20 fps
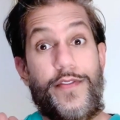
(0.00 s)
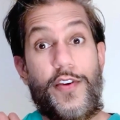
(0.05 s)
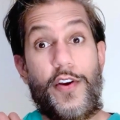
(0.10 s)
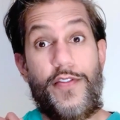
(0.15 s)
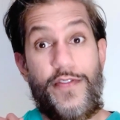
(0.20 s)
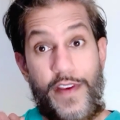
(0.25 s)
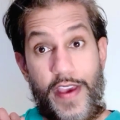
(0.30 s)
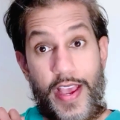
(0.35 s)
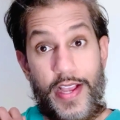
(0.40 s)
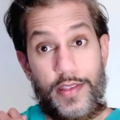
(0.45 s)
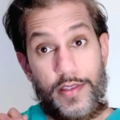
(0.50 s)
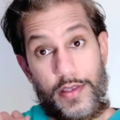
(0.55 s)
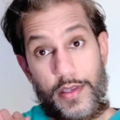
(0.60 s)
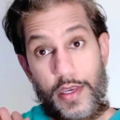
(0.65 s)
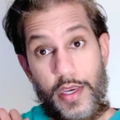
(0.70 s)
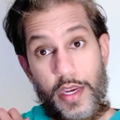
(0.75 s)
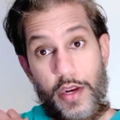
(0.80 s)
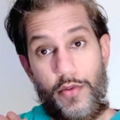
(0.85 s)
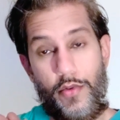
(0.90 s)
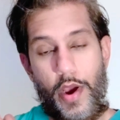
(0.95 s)
you're
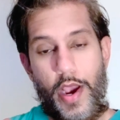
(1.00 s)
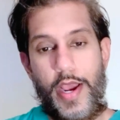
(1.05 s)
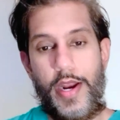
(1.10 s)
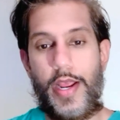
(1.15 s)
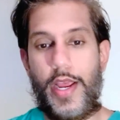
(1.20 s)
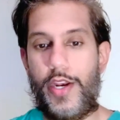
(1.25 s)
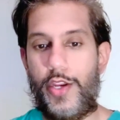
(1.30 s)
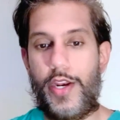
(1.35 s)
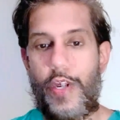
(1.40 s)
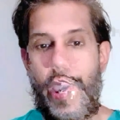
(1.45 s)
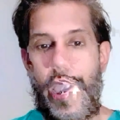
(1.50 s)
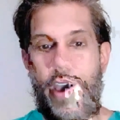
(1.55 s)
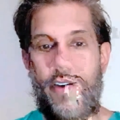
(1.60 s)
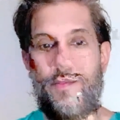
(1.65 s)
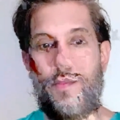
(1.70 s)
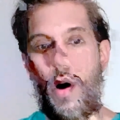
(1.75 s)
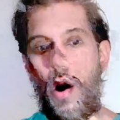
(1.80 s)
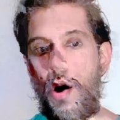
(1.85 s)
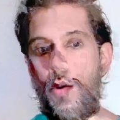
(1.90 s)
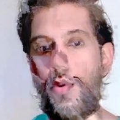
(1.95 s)
fancy, right, and you have
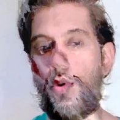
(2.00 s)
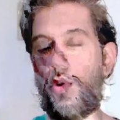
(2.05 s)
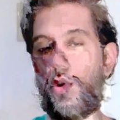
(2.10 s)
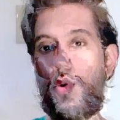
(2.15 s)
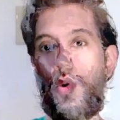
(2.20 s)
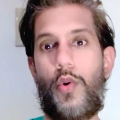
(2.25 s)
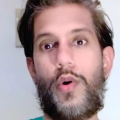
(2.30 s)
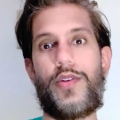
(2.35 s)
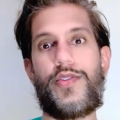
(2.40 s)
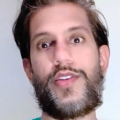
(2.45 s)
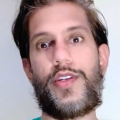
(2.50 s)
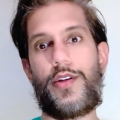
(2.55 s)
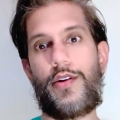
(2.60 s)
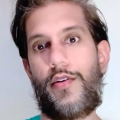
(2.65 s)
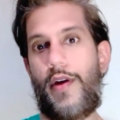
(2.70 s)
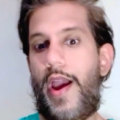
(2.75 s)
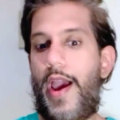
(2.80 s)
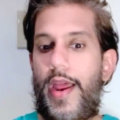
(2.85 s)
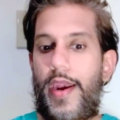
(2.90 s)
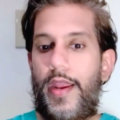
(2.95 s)
marble, quartz, and
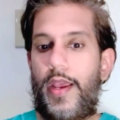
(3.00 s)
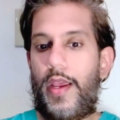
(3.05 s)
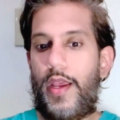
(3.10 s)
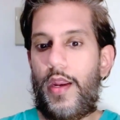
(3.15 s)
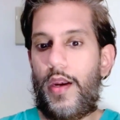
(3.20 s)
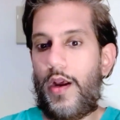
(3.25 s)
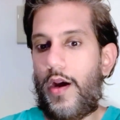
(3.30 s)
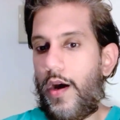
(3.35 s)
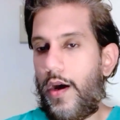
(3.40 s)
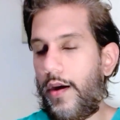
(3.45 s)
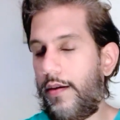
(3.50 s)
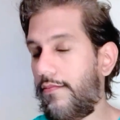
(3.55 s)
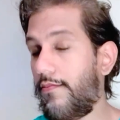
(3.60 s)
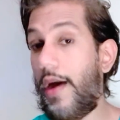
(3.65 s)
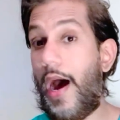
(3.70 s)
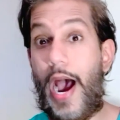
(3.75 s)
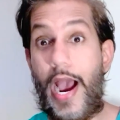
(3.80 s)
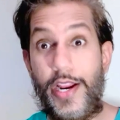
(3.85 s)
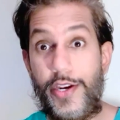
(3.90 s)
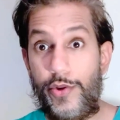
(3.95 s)
granite,
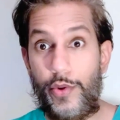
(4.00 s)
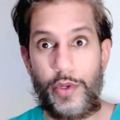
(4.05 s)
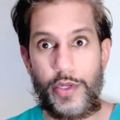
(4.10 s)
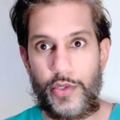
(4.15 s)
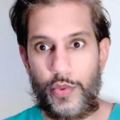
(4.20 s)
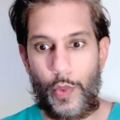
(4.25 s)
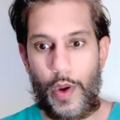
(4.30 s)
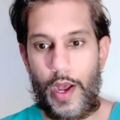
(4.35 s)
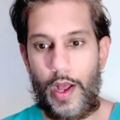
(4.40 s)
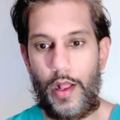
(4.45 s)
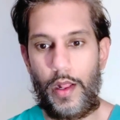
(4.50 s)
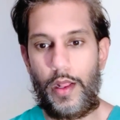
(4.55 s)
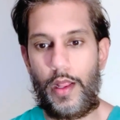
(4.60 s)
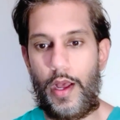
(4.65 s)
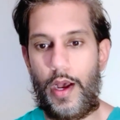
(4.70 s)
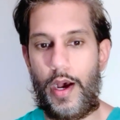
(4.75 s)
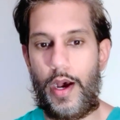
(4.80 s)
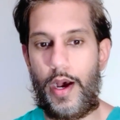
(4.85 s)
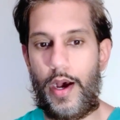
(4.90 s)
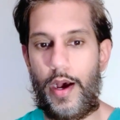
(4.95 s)
I do as
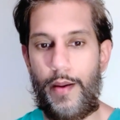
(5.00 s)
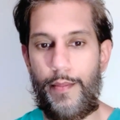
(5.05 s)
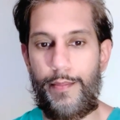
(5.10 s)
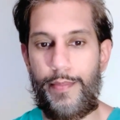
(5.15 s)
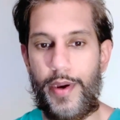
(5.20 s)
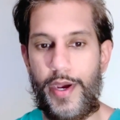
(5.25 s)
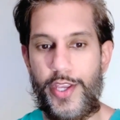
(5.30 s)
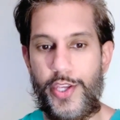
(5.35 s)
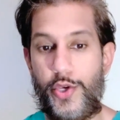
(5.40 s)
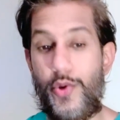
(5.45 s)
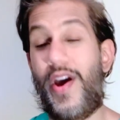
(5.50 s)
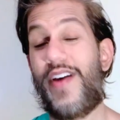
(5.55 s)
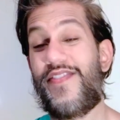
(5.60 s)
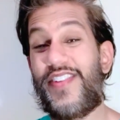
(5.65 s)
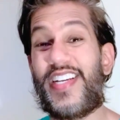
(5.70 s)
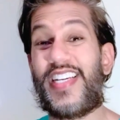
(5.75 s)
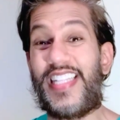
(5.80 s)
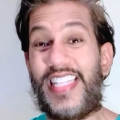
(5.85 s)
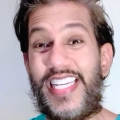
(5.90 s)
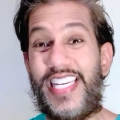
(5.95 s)
well, but you have
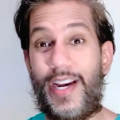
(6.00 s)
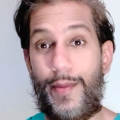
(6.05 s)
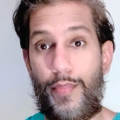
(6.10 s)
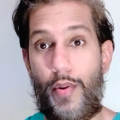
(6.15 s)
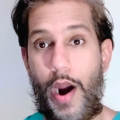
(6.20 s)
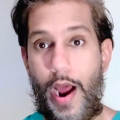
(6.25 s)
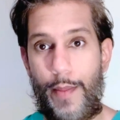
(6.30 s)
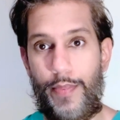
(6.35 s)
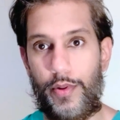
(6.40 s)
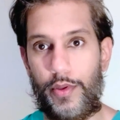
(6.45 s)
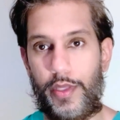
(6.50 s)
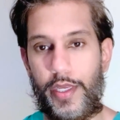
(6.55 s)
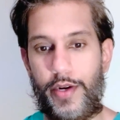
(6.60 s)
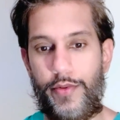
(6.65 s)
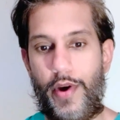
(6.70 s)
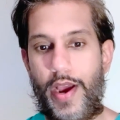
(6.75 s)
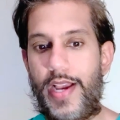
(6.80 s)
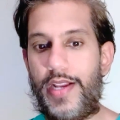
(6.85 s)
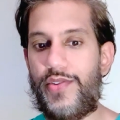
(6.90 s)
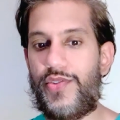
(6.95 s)
to clean it properly,
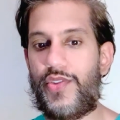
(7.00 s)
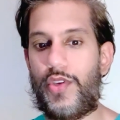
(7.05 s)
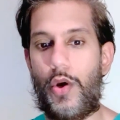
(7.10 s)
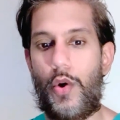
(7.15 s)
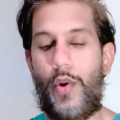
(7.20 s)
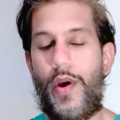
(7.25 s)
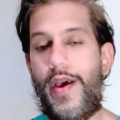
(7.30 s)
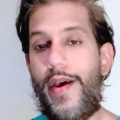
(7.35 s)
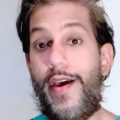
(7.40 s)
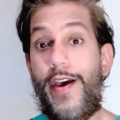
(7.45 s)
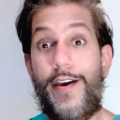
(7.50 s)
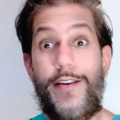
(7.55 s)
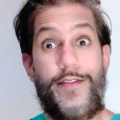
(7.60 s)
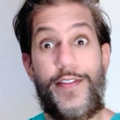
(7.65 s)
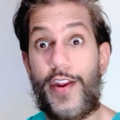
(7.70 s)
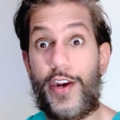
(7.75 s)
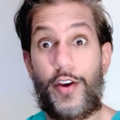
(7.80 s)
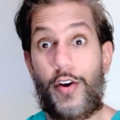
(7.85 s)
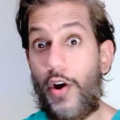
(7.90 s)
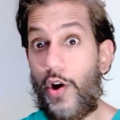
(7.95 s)
right? So
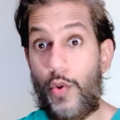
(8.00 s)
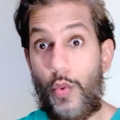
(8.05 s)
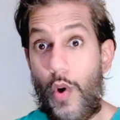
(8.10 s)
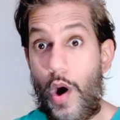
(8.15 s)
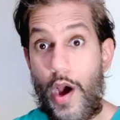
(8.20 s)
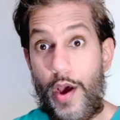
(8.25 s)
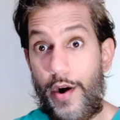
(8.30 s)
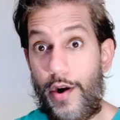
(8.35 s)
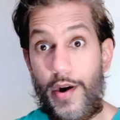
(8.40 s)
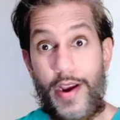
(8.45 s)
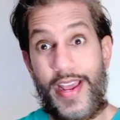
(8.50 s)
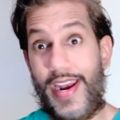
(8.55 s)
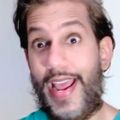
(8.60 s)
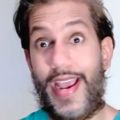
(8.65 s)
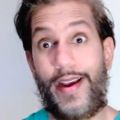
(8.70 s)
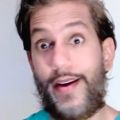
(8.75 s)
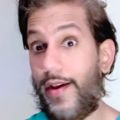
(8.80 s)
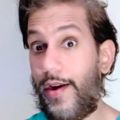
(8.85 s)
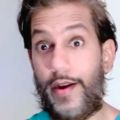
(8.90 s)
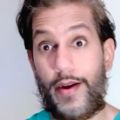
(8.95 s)
vinegar and water, it
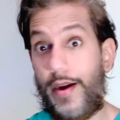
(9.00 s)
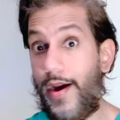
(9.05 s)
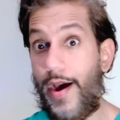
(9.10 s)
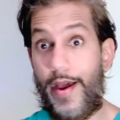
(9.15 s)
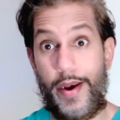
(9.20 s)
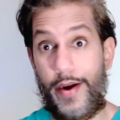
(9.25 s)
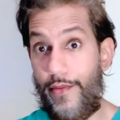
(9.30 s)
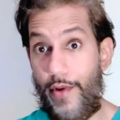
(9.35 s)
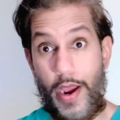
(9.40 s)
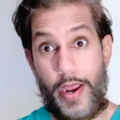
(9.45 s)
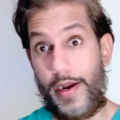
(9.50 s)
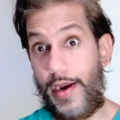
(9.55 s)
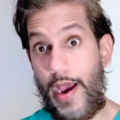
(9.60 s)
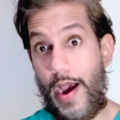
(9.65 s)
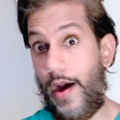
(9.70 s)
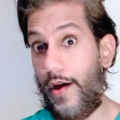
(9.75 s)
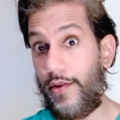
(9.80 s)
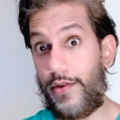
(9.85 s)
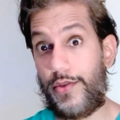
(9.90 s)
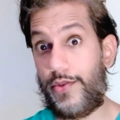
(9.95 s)
ain't gonna cut it right
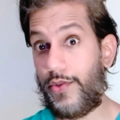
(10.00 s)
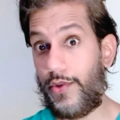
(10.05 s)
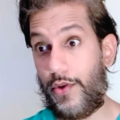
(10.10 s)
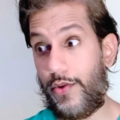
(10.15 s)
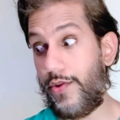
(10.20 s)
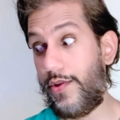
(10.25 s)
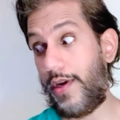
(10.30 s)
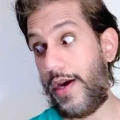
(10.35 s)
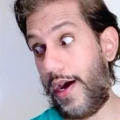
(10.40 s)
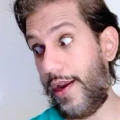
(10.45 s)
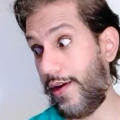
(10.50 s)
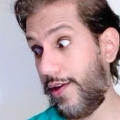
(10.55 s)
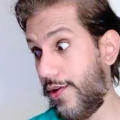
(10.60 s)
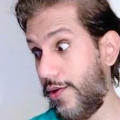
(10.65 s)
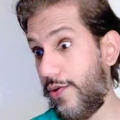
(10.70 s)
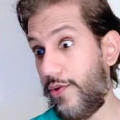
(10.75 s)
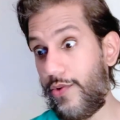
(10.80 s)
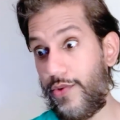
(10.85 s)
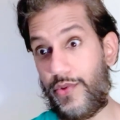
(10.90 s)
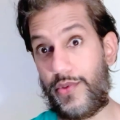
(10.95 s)
now. So you gotta
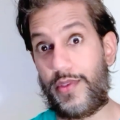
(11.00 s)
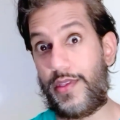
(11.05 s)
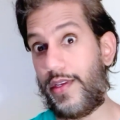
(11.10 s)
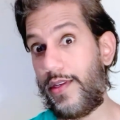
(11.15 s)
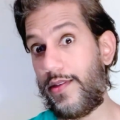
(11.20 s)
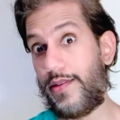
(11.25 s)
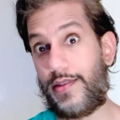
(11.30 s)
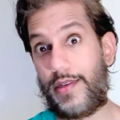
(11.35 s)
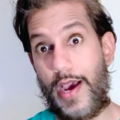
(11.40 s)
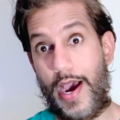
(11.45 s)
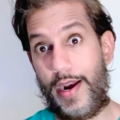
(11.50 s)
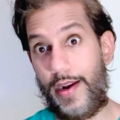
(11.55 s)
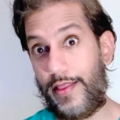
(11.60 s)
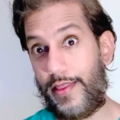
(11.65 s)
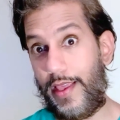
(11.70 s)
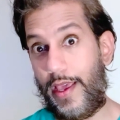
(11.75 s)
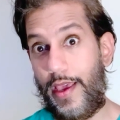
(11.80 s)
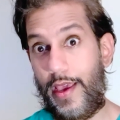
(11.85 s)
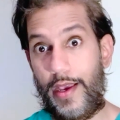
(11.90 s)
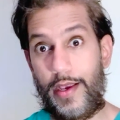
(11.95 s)
use these kind
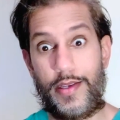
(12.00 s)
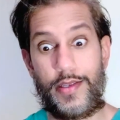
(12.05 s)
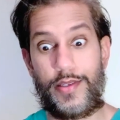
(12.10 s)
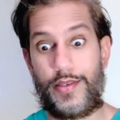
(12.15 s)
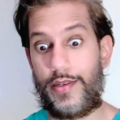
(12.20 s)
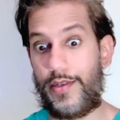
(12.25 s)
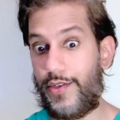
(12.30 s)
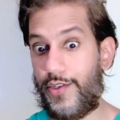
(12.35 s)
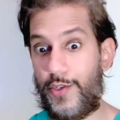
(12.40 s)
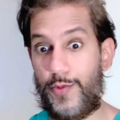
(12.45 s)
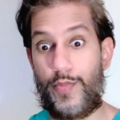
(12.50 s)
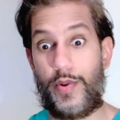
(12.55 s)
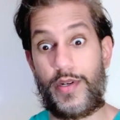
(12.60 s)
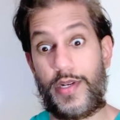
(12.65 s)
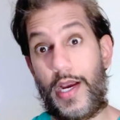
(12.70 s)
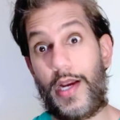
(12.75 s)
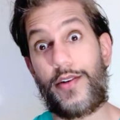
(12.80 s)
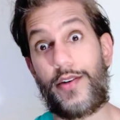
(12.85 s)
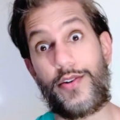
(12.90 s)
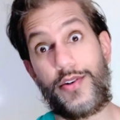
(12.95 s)
of things to just
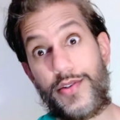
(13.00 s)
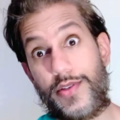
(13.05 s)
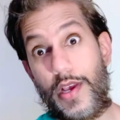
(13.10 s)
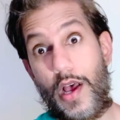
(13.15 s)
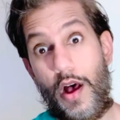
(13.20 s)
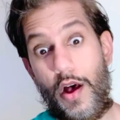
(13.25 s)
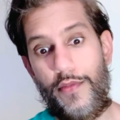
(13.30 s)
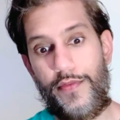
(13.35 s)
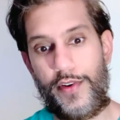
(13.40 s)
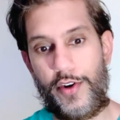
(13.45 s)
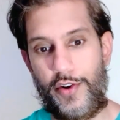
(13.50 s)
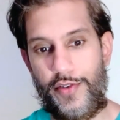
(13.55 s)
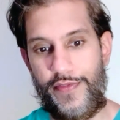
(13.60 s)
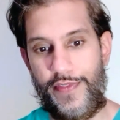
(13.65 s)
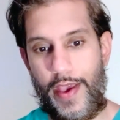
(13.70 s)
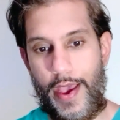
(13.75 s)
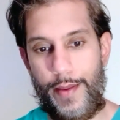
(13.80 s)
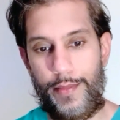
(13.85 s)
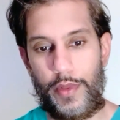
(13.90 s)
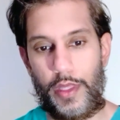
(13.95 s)
protect yourself and your
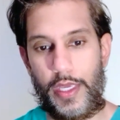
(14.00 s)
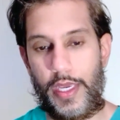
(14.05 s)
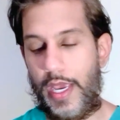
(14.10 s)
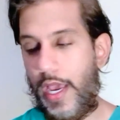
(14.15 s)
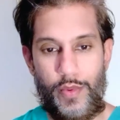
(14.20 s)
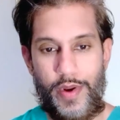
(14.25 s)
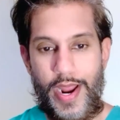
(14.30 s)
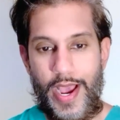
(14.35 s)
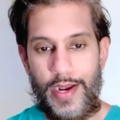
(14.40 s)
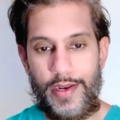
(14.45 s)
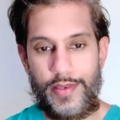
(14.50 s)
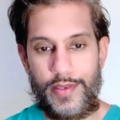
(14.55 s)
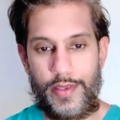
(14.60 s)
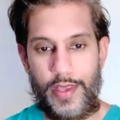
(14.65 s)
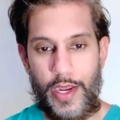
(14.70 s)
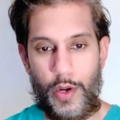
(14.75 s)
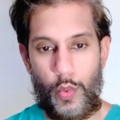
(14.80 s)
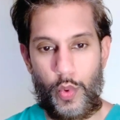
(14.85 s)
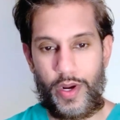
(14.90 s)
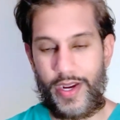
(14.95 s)
family. Next
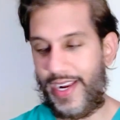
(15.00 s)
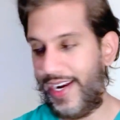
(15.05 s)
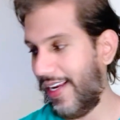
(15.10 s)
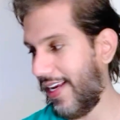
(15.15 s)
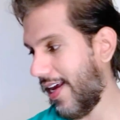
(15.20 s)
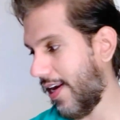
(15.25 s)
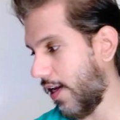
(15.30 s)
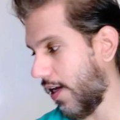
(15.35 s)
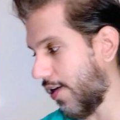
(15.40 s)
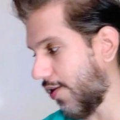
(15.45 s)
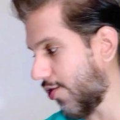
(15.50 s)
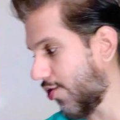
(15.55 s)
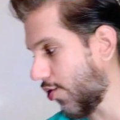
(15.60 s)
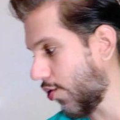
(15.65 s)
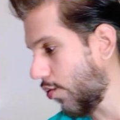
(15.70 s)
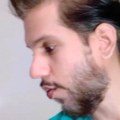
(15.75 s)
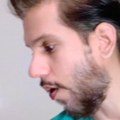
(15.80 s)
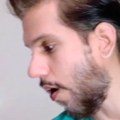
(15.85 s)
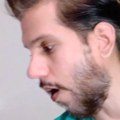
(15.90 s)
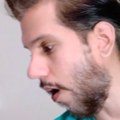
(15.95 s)
thing we're gonna get
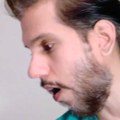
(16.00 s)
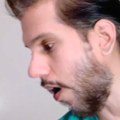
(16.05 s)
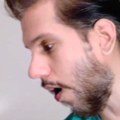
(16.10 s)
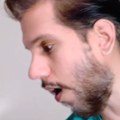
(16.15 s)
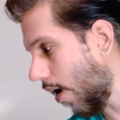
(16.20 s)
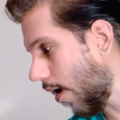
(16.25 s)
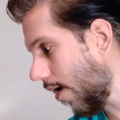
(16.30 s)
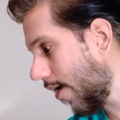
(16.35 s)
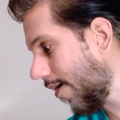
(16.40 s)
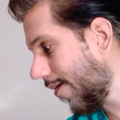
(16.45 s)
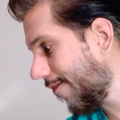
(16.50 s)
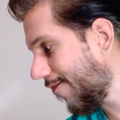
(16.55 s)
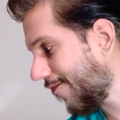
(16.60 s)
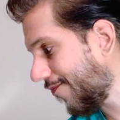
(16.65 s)
into are